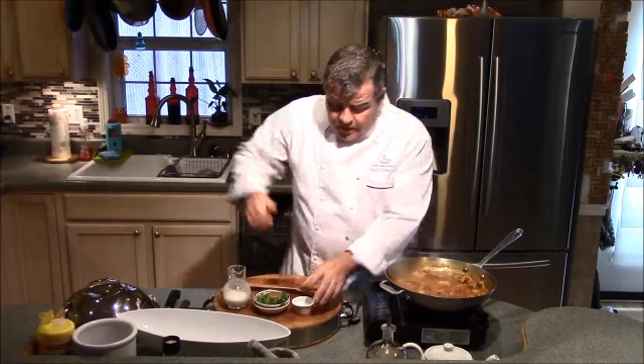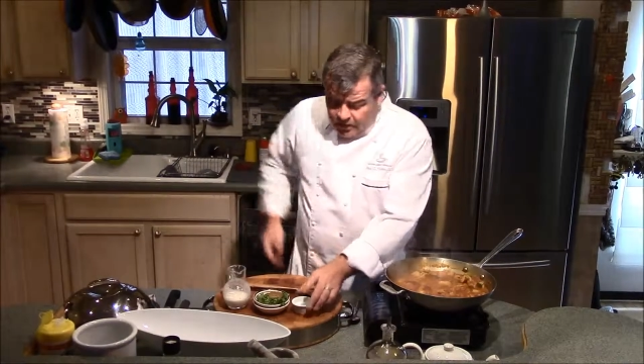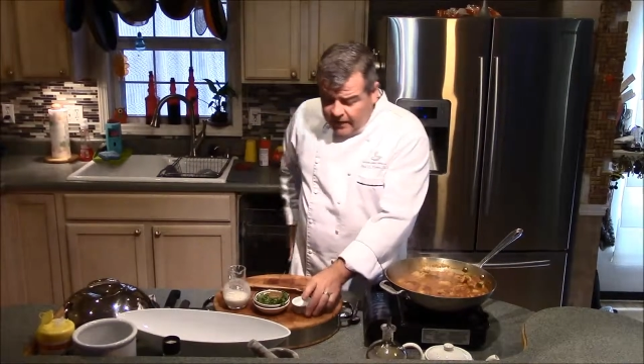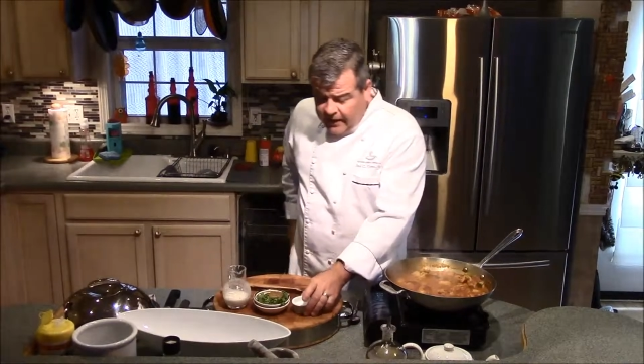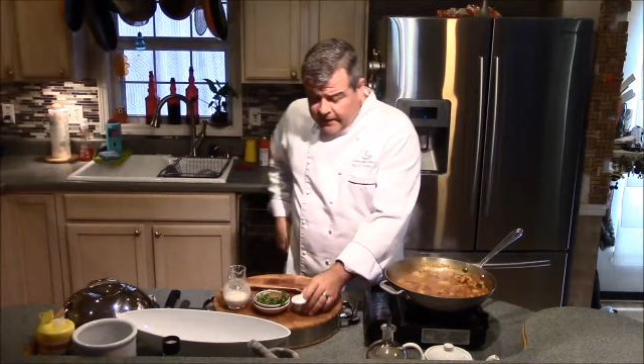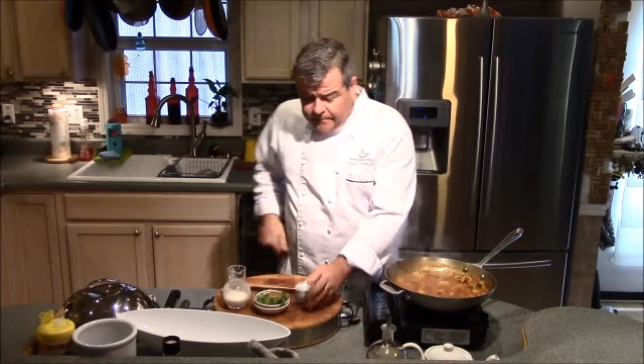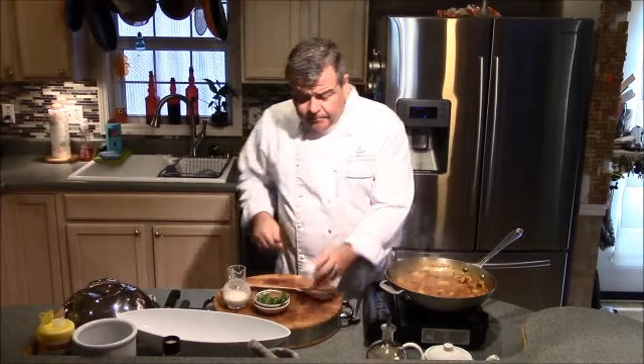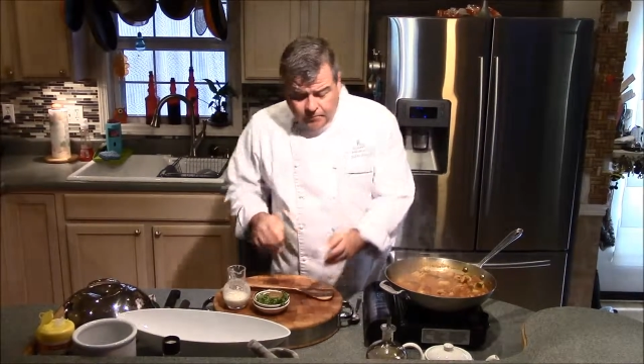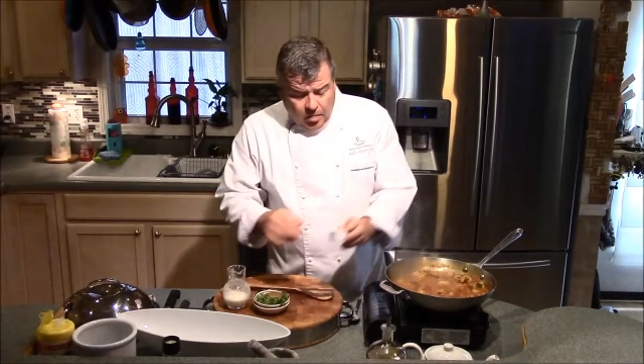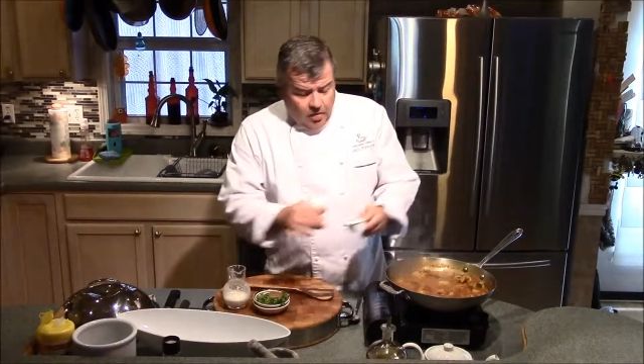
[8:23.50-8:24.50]
Okay.
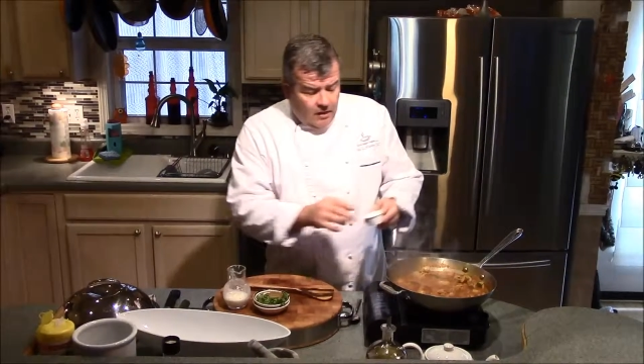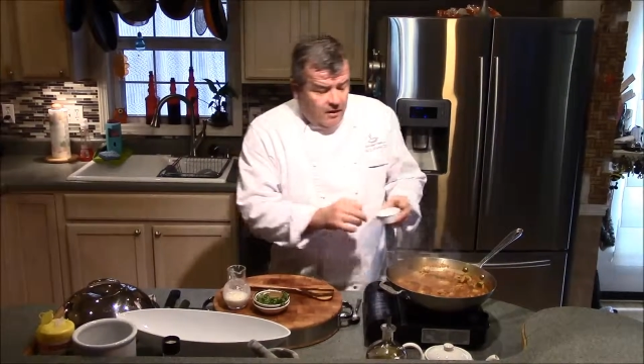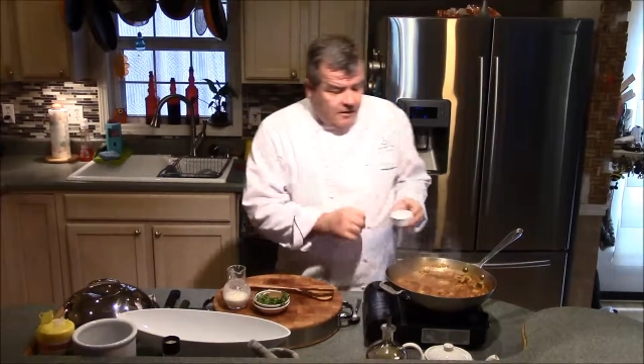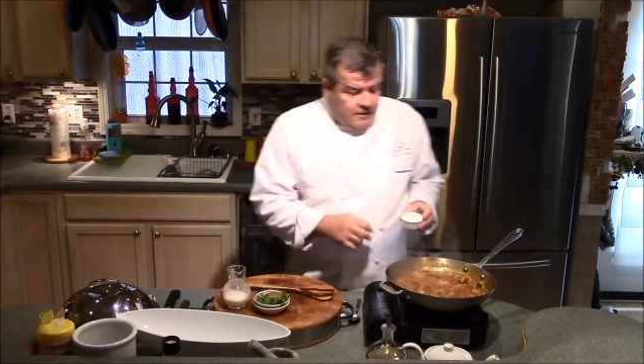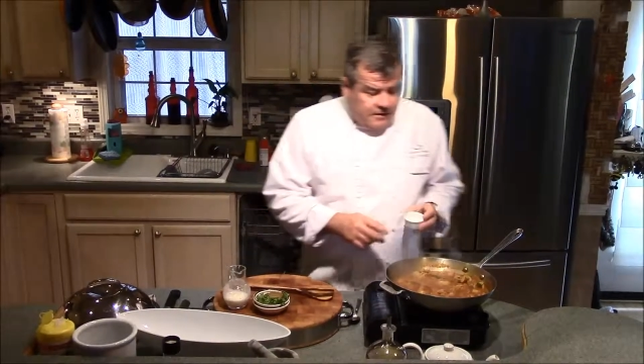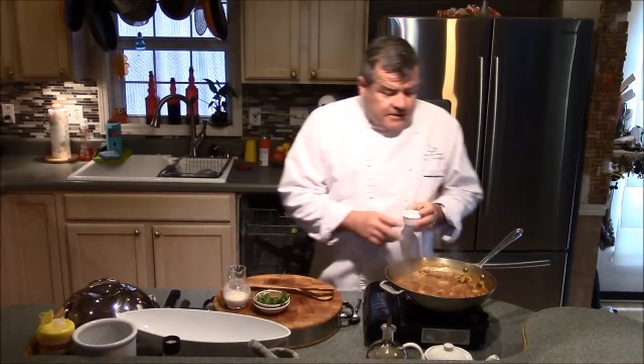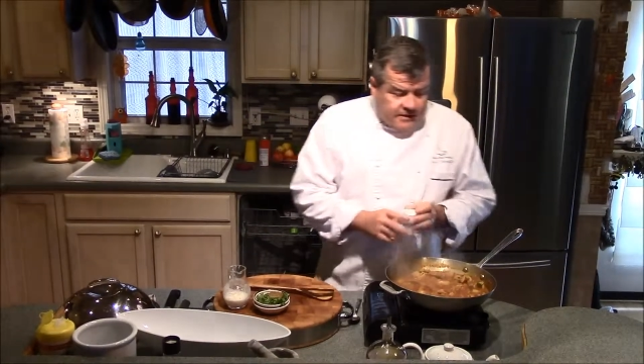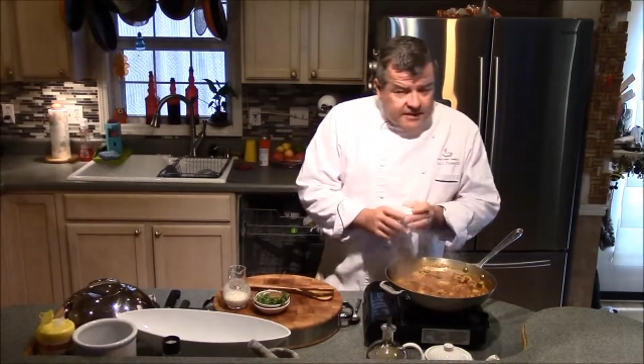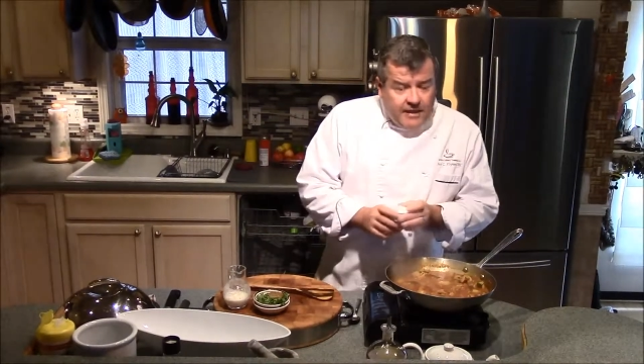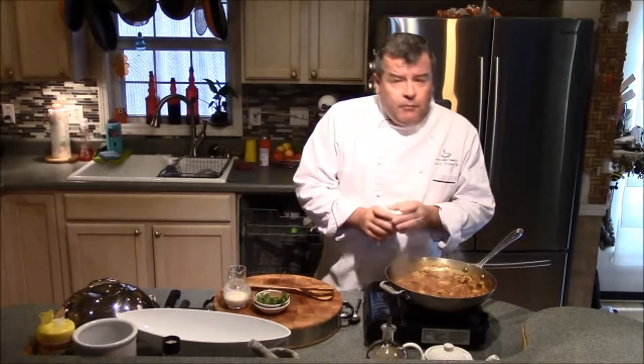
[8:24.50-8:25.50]

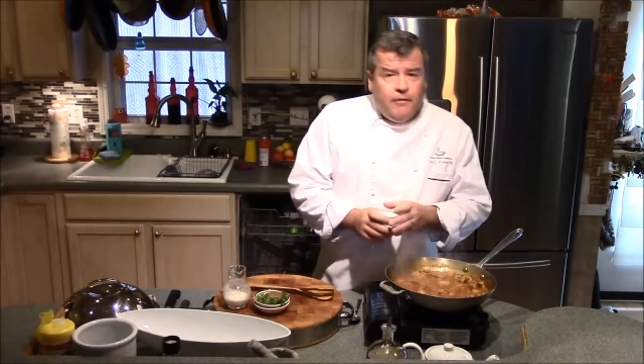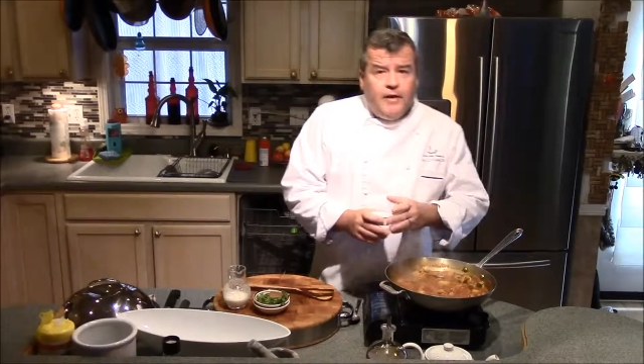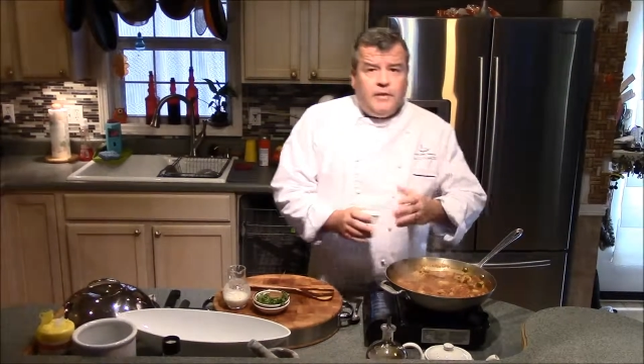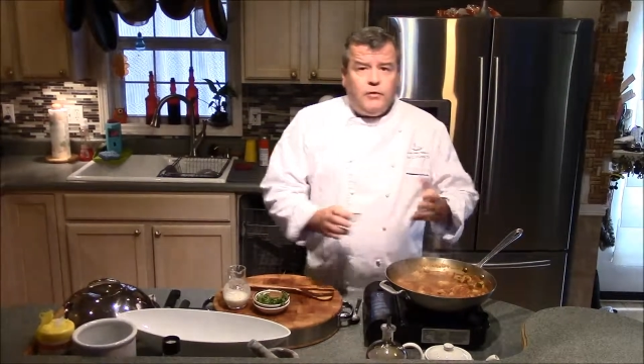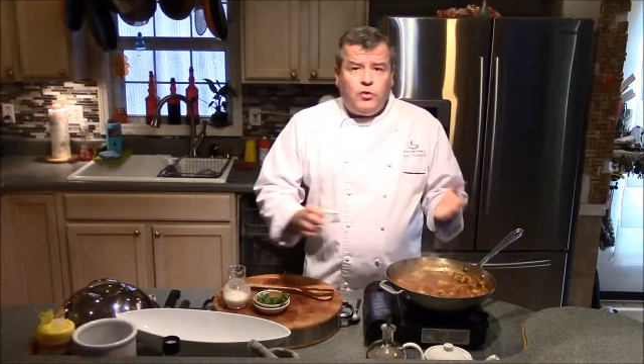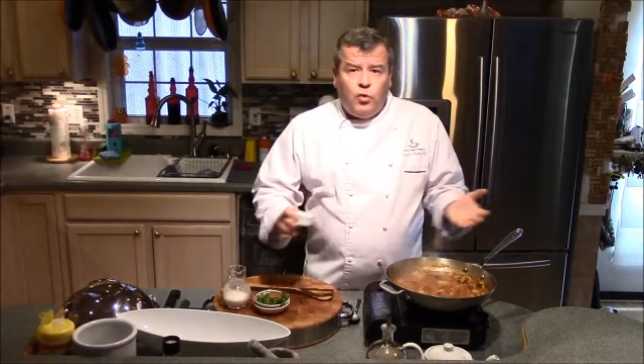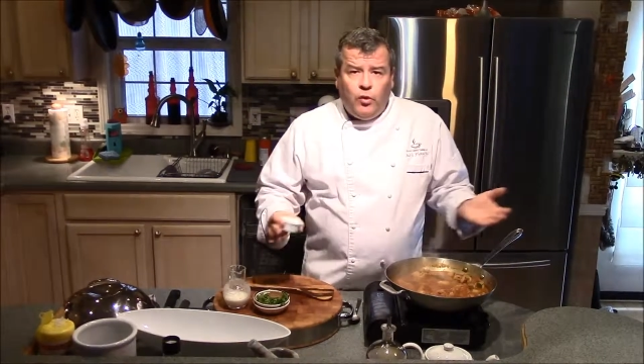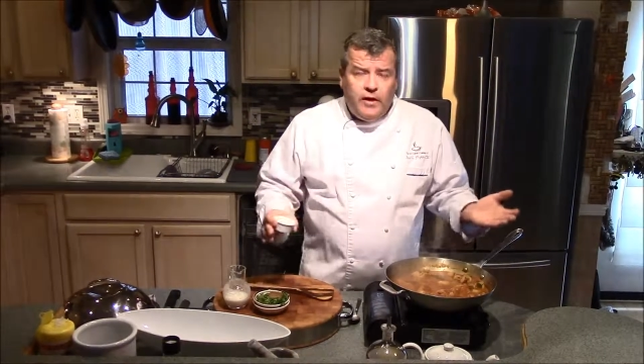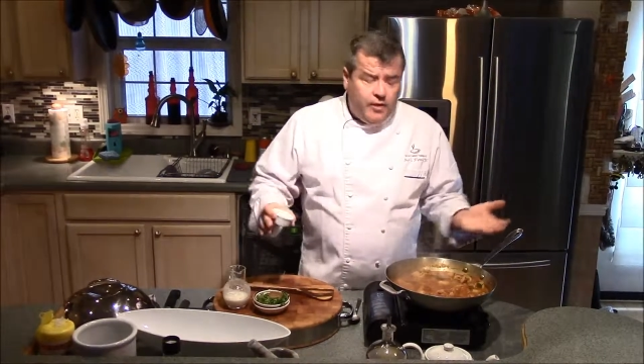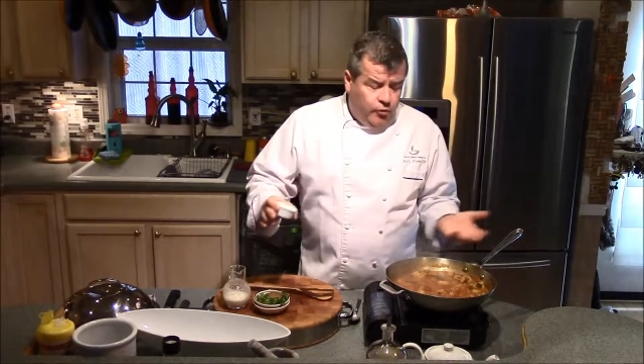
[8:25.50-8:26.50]
Again, we got those
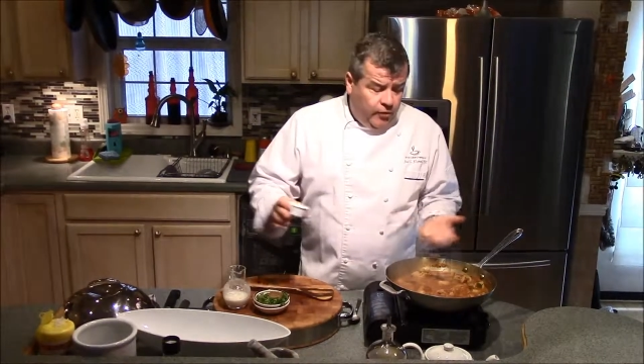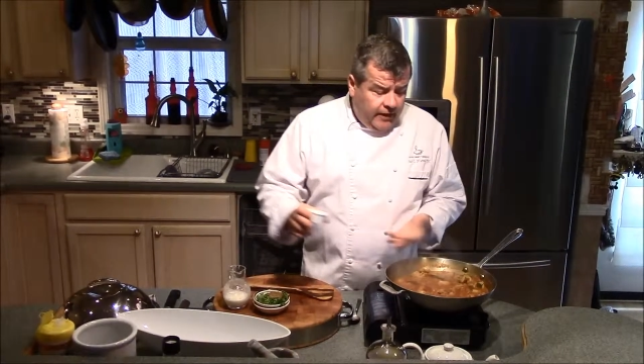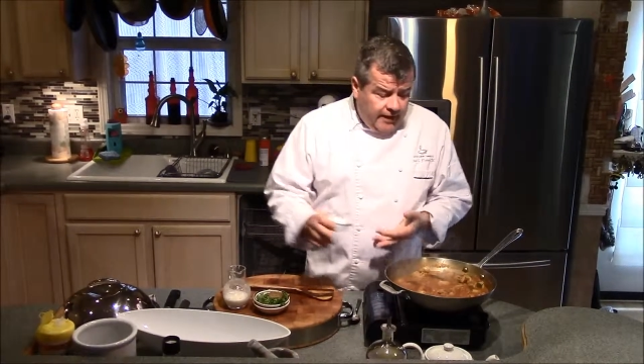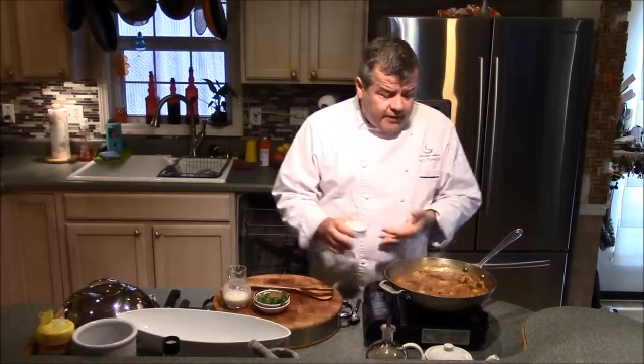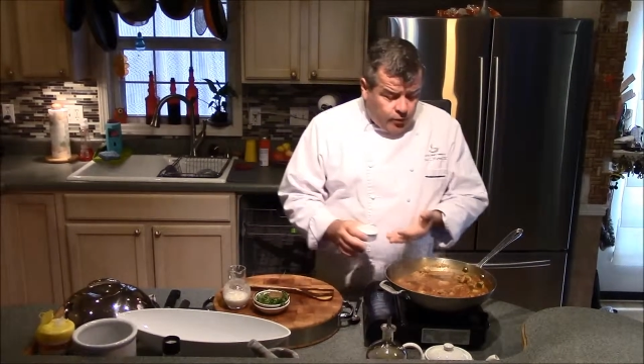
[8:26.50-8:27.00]
20 ingredients.